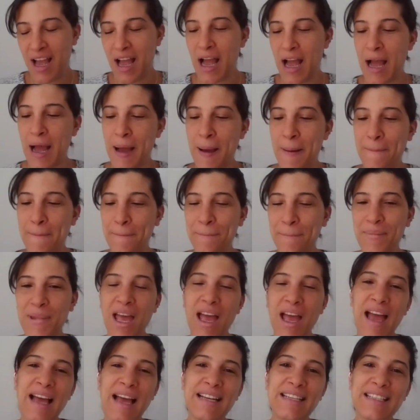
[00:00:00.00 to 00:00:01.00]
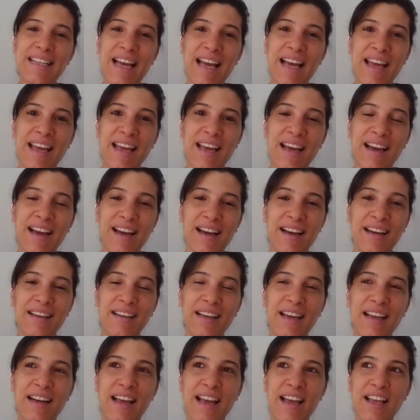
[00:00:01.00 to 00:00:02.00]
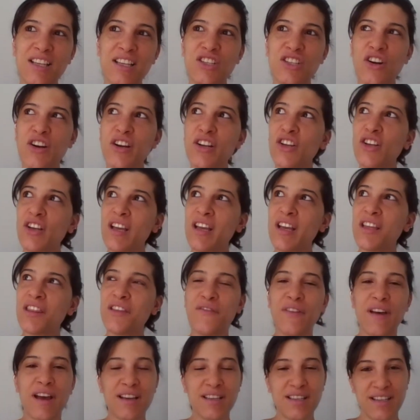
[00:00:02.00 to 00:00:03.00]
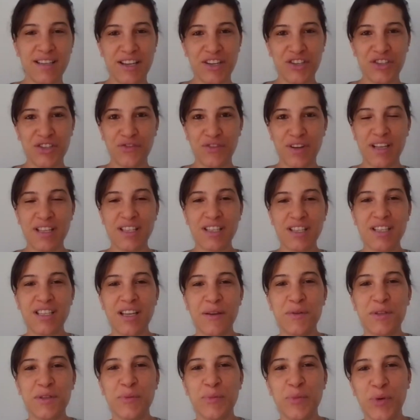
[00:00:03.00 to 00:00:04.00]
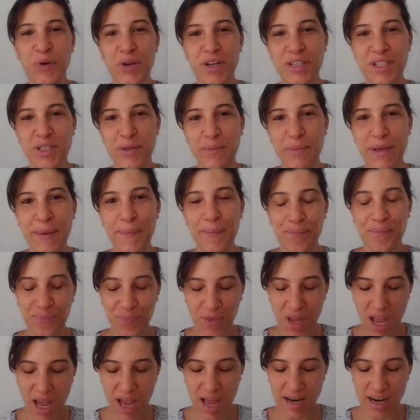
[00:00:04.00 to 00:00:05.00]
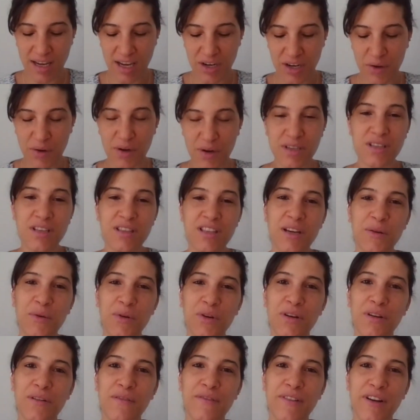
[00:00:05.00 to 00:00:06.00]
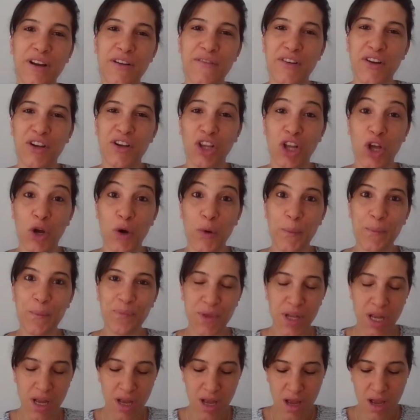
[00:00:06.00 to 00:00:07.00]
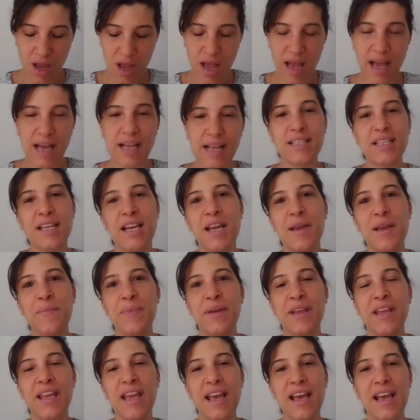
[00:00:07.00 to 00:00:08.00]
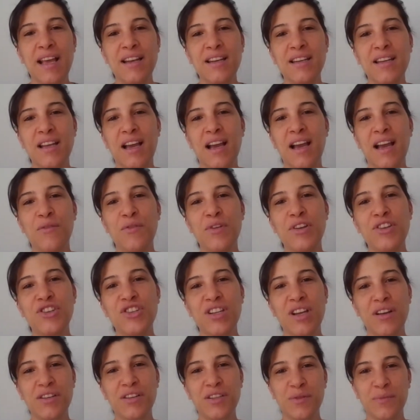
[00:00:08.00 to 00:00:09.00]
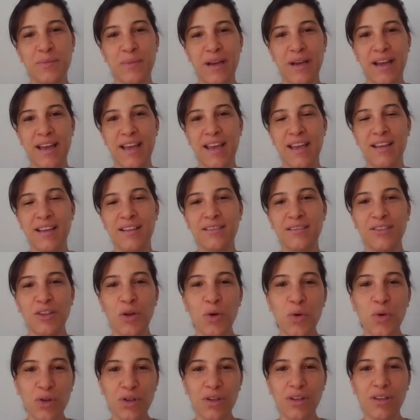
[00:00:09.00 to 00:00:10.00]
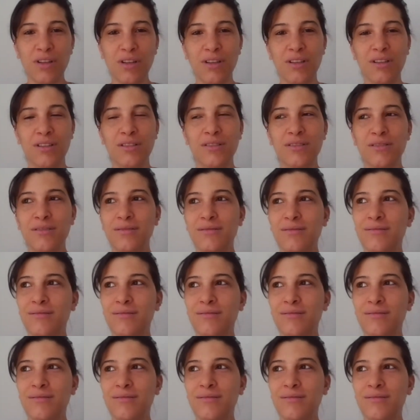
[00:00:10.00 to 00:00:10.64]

And I started looking at the vaccination rates because that was important to me. And I noticed that they were very, very low. And I reached out to my local